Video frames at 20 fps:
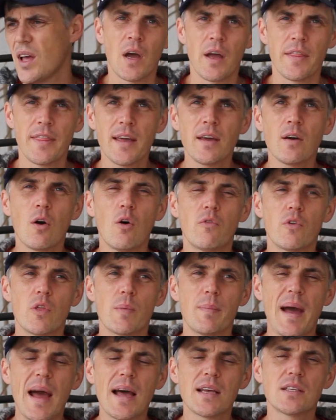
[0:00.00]
I think over the
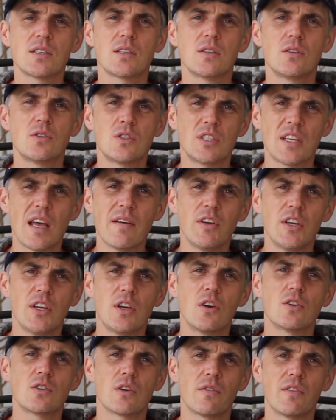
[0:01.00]
past 7
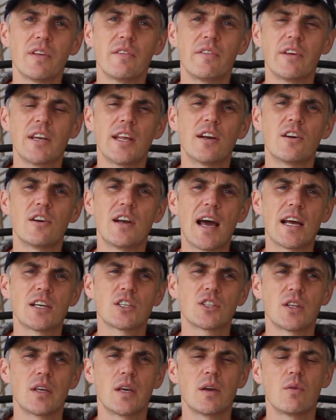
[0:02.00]
years of living
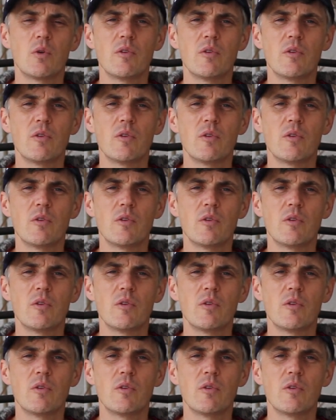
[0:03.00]
internationally,